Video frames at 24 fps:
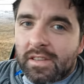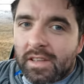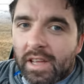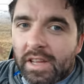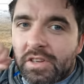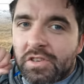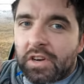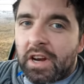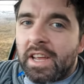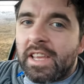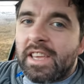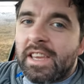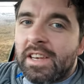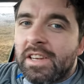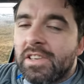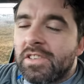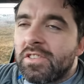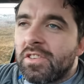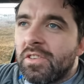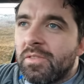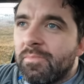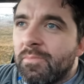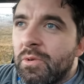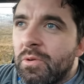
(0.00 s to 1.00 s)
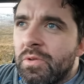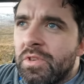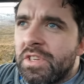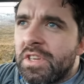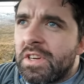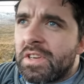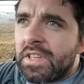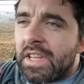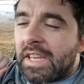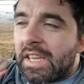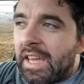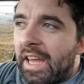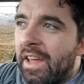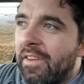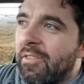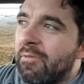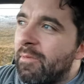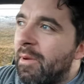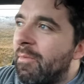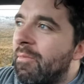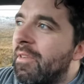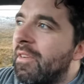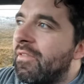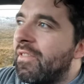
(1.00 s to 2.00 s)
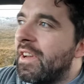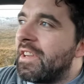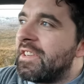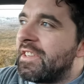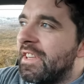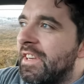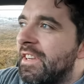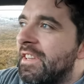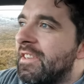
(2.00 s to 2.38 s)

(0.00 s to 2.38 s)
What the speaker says: I try and get it done most years. I can't remember if I did